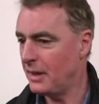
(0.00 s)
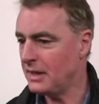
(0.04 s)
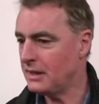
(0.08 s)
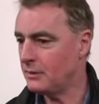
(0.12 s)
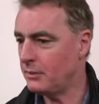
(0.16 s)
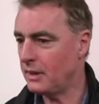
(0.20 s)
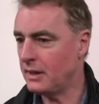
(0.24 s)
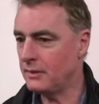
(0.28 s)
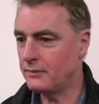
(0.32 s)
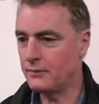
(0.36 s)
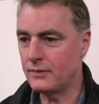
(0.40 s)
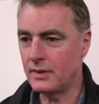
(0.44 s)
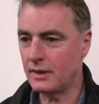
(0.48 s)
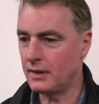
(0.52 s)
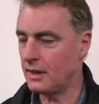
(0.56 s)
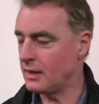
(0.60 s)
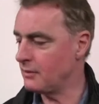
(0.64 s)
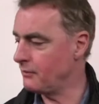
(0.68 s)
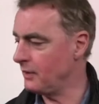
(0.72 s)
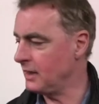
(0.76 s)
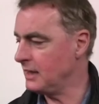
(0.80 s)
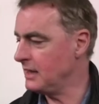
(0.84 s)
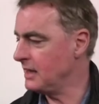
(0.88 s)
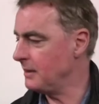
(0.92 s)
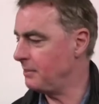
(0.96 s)
by the way, did I
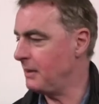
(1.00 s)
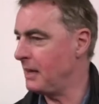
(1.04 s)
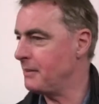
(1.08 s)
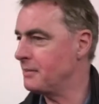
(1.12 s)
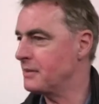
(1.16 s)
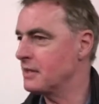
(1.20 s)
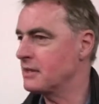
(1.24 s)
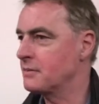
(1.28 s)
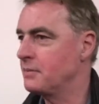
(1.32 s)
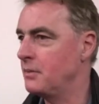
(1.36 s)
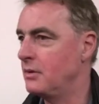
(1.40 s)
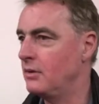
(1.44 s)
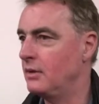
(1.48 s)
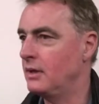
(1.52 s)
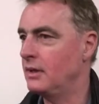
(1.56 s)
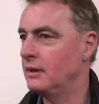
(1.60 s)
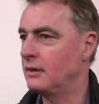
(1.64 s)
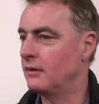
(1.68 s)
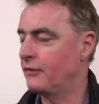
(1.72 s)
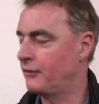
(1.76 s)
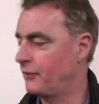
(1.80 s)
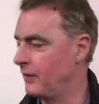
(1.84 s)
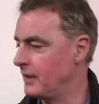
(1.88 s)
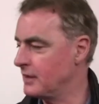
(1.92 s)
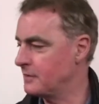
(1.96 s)
read in the paper this morning
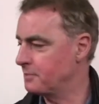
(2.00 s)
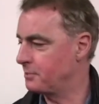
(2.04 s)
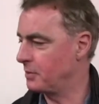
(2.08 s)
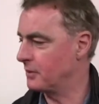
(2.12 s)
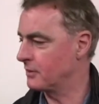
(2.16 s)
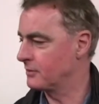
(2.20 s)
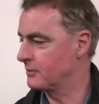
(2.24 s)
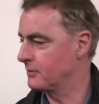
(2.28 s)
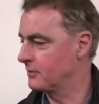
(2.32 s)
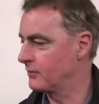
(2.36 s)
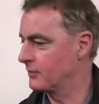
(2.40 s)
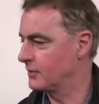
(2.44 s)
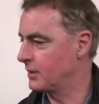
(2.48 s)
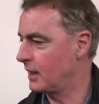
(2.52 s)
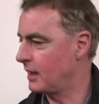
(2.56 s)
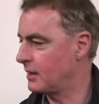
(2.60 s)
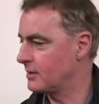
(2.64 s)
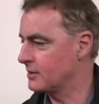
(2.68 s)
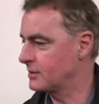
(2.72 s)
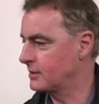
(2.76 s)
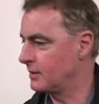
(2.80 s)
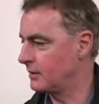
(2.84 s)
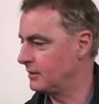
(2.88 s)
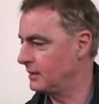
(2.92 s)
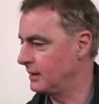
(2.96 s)
that Facebook
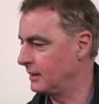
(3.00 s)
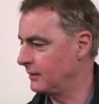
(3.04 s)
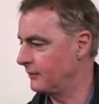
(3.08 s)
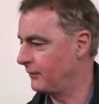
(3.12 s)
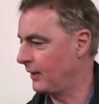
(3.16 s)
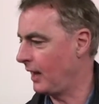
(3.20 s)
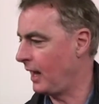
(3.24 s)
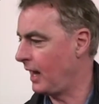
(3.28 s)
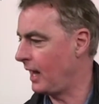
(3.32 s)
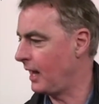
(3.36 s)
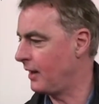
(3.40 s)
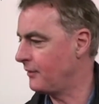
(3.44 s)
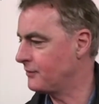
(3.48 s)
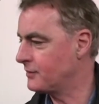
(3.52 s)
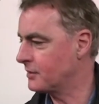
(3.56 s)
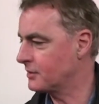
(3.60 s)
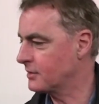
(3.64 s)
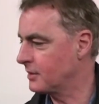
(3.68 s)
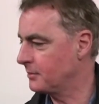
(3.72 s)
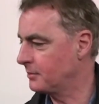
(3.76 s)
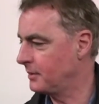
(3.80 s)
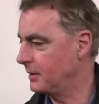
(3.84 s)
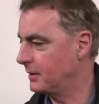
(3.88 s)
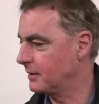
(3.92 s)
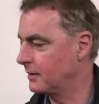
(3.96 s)
shares suddenly have halved or
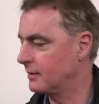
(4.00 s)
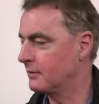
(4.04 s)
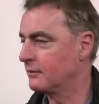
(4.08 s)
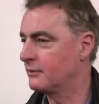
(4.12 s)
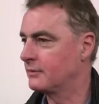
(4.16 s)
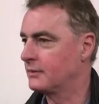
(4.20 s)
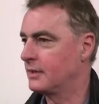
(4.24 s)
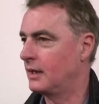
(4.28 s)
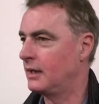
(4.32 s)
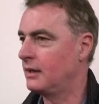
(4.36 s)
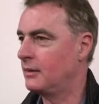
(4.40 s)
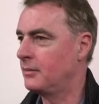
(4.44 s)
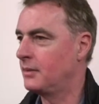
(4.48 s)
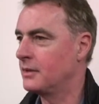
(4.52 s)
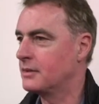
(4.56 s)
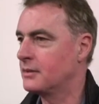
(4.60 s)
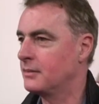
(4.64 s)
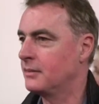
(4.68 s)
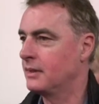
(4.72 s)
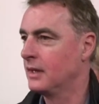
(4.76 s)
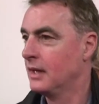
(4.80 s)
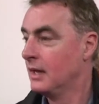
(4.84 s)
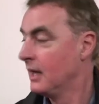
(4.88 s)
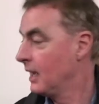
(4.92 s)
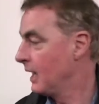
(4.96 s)
something, or terrible or
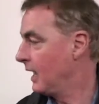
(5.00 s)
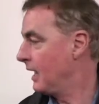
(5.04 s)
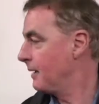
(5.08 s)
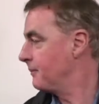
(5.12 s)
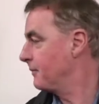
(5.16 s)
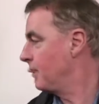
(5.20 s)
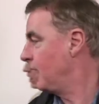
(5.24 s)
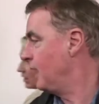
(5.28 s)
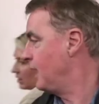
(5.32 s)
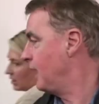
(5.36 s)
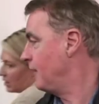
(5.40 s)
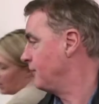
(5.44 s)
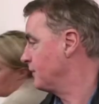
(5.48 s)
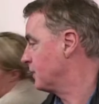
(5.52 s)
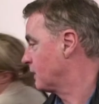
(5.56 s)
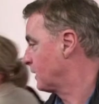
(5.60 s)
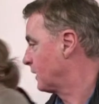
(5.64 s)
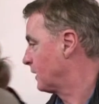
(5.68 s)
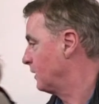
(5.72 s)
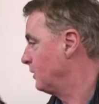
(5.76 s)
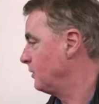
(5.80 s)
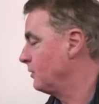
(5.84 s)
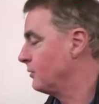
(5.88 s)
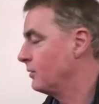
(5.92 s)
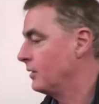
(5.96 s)
something? I haven't a
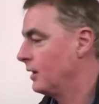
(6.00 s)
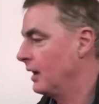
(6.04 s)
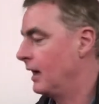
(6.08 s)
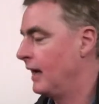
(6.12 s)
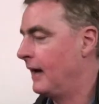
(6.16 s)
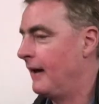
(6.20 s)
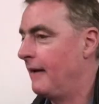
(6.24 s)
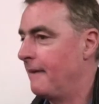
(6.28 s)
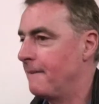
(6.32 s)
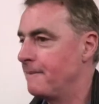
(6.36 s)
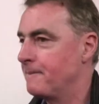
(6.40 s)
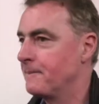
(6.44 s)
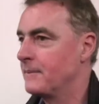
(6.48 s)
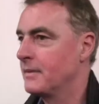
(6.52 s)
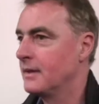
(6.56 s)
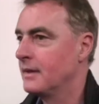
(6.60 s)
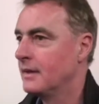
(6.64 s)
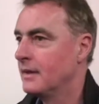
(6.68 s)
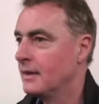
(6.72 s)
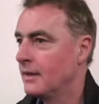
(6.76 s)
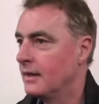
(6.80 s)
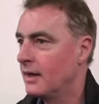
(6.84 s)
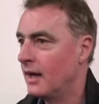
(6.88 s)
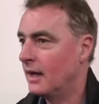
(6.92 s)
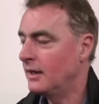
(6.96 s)
clue.
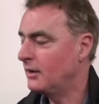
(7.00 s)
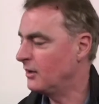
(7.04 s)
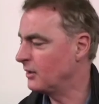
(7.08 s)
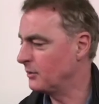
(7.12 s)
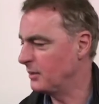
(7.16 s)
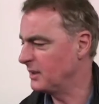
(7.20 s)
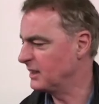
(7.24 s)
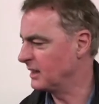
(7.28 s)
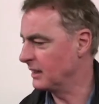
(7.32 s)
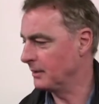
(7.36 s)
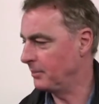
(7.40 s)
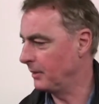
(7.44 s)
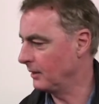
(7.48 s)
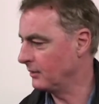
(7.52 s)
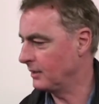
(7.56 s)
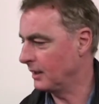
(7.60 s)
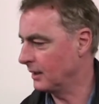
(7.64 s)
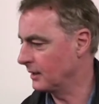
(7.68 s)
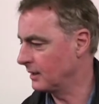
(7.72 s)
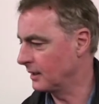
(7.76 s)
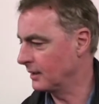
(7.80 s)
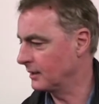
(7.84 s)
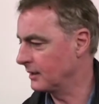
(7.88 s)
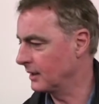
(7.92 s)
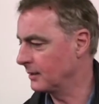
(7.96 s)
I don't know anything about
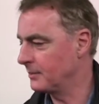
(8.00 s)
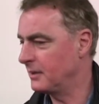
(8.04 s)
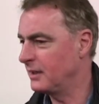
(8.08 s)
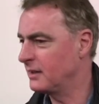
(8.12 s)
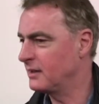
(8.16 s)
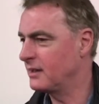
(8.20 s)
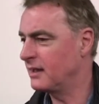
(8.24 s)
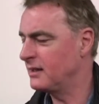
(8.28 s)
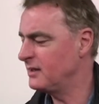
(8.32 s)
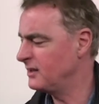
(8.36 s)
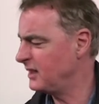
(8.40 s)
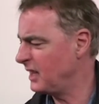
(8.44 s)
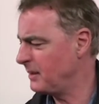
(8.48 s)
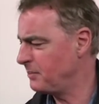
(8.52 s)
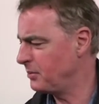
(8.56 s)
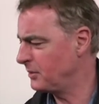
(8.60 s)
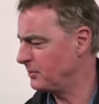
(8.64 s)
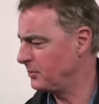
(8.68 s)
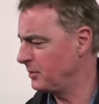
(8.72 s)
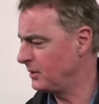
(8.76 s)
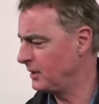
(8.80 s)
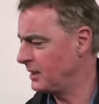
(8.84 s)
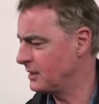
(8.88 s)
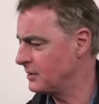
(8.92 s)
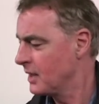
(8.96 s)
that kind of thing. I mean, didn't they
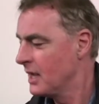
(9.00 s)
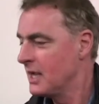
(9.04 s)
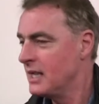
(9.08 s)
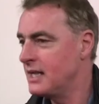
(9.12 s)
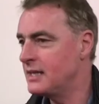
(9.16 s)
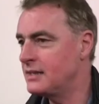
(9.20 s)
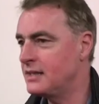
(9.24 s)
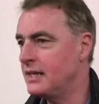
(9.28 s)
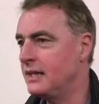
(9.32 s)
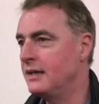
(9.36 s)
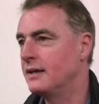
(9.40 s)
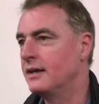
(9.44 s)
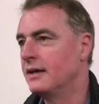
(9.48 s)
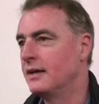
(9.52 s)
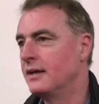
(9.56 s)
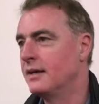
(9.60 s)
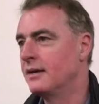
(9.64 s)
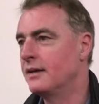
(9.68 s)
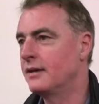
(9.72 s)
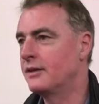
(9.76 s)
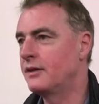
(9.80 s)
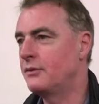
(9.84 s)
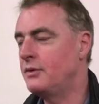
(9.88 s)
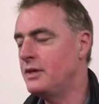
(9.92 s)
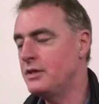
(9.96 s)
put money in? You see,
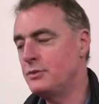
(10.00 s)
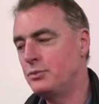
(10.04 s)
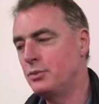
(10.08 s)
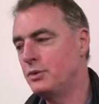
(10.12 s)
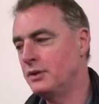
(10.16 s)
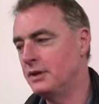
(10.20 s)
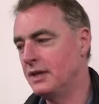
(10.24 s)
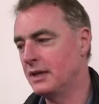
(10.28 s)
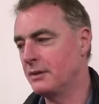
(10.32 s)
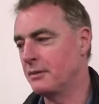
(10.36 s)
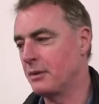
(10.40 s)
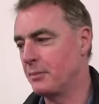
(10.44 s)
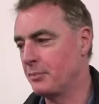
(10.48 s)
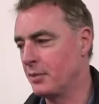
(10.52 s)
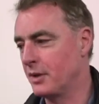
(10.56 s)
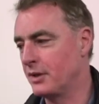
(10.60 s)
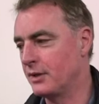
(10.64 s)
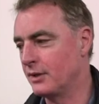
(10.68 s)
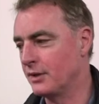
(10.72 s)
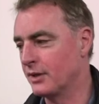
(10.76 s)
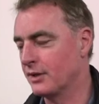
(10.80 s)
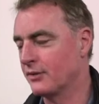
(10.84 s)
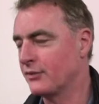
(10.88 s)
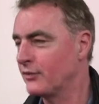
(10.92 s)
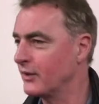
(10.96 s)
there is one thing about
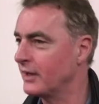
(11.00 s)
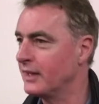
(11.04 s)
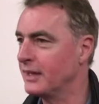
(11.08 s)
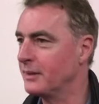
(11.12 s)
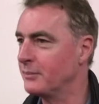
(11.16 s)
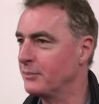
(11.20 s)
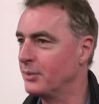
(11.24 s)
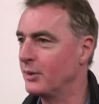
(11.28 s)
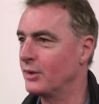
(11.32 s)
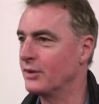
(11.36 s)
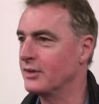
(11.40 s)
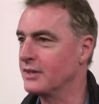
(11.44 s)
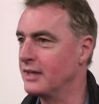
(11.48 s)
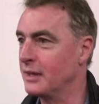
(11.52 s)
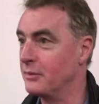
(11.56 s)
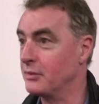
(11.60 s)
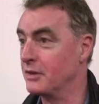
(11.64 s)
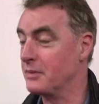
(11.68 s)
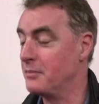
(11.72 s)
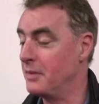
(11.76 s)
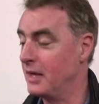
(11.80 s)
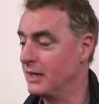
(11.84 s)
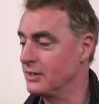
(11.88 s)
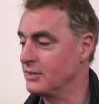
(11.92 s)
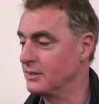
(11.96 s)
Bono that's very important, I
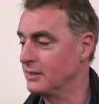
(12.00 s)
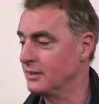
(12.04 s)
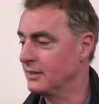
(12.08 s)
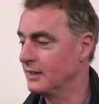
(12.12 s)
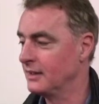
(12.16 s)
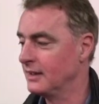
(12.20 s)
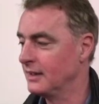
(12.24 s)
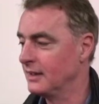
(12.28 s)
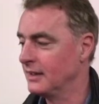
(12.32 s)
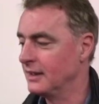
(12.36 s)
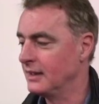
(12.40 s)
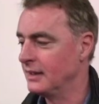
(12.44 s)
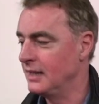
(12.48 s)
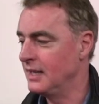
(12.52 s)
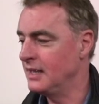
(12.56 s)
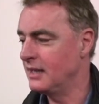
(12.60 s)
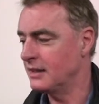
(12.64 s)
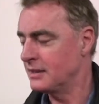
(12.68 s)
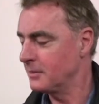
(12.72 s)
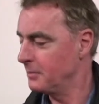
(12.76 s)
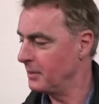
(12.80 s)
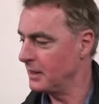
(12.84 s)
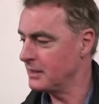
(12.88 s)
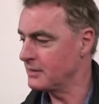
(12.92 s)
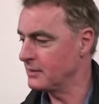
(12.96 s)
would imagine. He
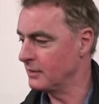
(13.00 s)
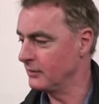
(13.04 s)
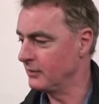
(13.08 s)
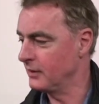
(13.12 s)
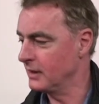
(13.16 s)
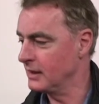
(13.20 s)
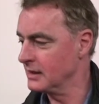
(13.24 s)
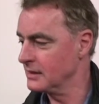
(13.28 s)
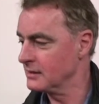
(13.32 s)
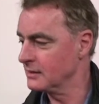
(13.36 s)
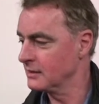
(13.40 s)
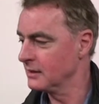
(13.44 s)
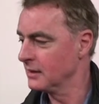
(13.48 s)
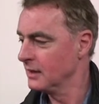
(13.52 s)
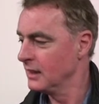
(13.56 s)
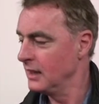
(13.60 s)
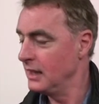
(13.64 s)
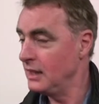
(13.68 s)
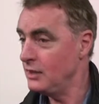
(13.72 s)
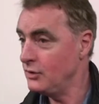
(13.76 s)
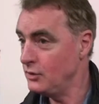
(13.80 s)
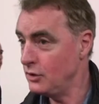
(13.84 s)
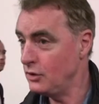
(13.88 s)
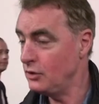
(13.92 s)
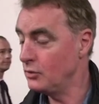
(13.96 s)
got the best advice.
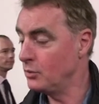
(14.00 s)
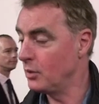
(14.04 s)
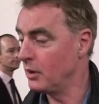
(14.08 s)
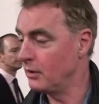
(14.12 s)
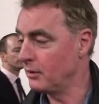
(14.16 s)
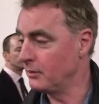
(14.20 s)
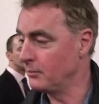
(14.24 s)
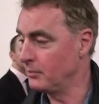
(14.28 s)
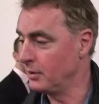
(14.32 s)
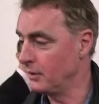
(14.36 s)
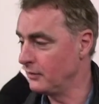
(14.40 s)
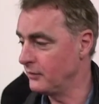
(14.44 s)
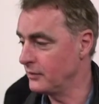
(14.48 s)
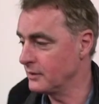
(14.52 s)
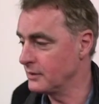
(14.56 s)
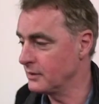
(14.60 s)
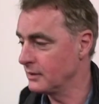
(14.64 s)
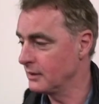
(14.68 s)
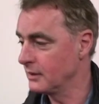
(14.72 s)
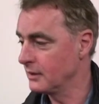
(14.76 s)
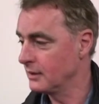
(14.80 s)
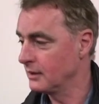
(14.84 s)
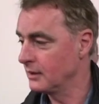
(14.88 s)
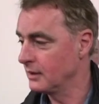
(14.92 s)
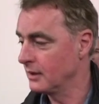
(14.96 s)
He knew Warren Buffett.
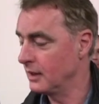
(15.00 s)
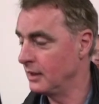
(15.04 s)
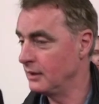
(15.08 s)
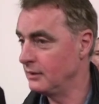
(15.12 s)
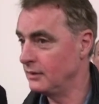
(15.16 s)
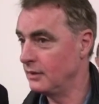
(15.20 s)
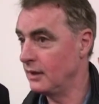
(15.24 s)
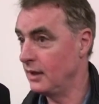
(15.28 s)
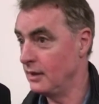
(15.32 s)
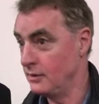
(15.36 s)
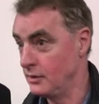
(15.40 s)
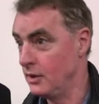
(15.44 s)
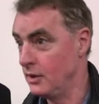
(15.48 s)
He